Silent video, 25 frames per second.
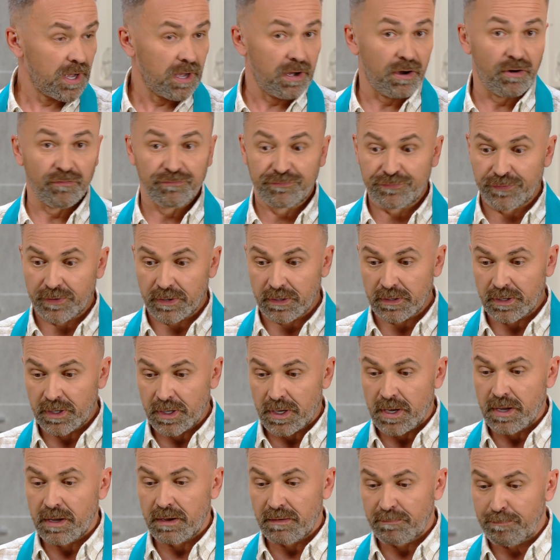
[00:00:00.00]
of uh,
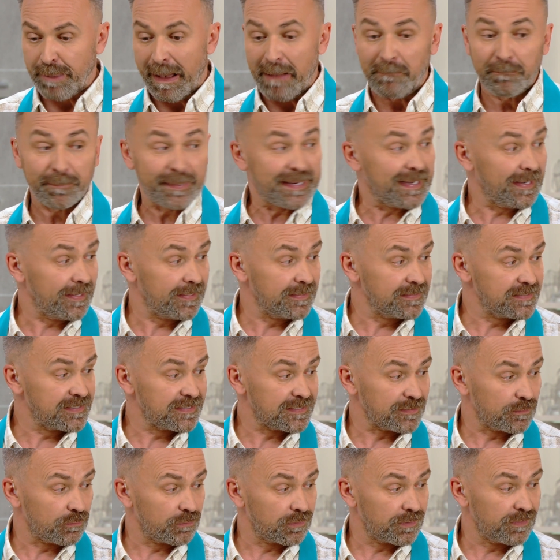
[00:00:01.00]

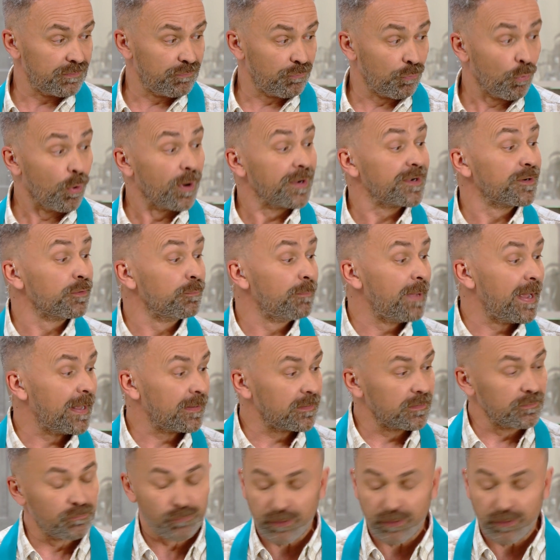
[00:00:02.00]
pumpkins or watermelon?